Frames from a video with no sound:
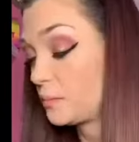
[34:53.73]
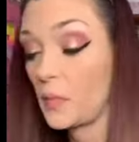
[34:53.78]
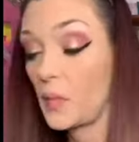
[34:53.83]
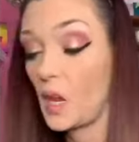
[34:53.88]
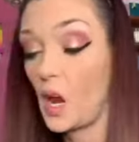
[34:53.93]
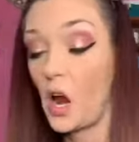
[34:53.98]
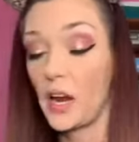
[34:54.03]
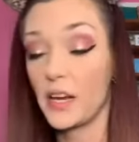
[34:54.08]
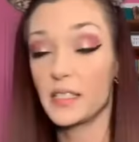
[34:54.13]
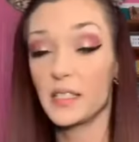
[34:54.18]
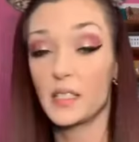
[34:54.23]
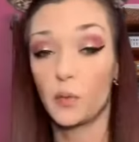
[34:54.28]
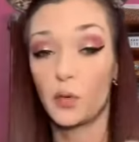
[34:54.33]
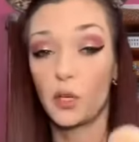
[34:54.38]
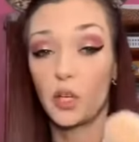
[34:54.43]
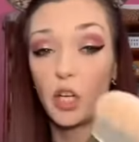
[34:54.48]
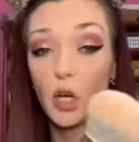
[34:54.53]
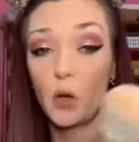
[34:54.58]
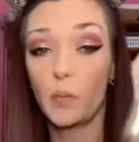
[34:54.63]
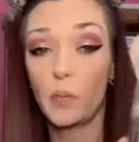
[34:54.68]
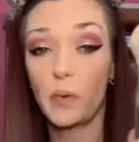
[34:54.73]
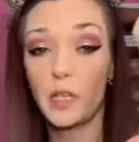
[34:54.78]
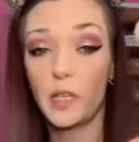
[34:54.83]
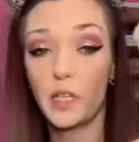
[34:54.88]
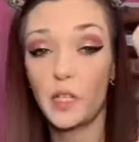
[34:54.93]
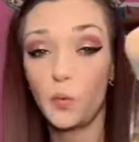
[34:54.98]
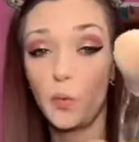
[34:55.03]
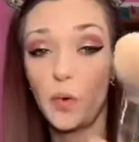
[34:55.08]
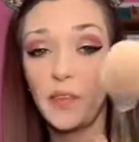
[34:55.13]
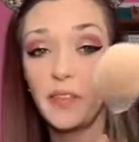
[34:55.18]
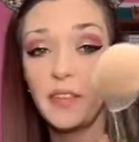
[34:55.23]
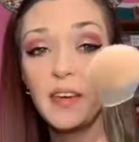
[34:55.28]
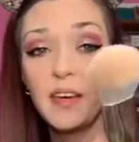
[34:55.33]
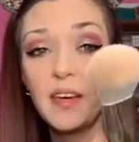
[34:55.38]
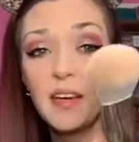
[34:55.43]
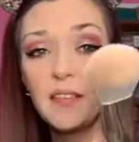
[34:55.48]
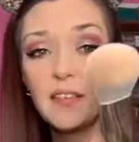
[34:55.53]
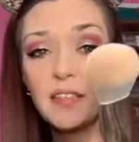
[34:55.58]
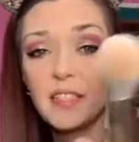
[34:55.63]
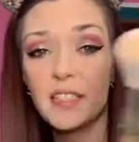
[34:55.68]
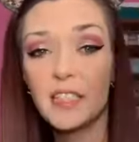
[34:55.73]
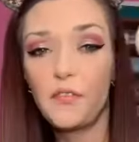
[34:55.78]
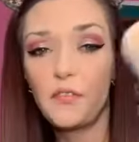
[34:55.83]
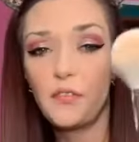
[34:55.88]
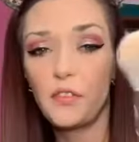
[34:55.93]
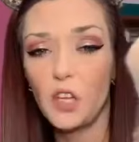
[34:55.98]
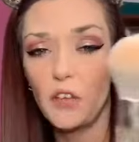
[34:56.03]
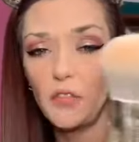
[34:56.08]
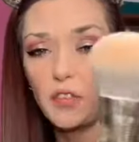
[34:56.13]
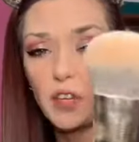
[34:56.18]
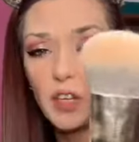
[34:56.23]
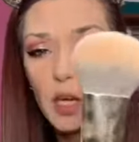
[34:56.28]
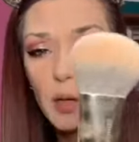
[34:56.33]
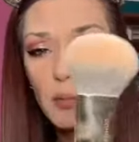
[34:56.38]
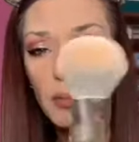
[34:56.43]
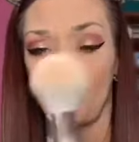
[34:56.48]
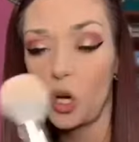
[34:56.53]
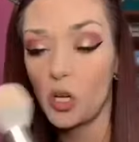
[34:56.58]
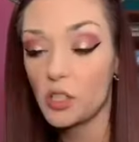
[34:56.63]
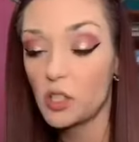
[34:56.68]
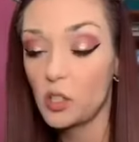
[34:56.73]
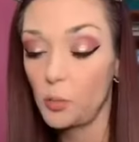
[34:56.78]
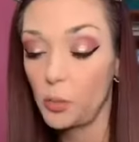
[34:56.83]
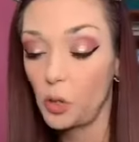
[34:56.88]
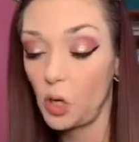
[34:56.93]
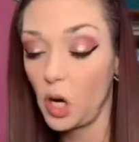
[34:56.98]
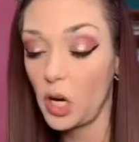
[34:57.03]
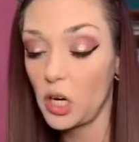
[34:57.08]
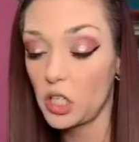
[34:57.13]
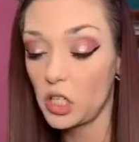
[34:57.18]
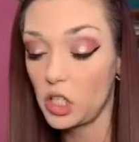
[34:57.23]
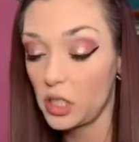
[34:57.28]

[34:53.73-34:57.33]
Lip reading: All right, so I'm gonna go in with, this is a fluffy like bronzer brush.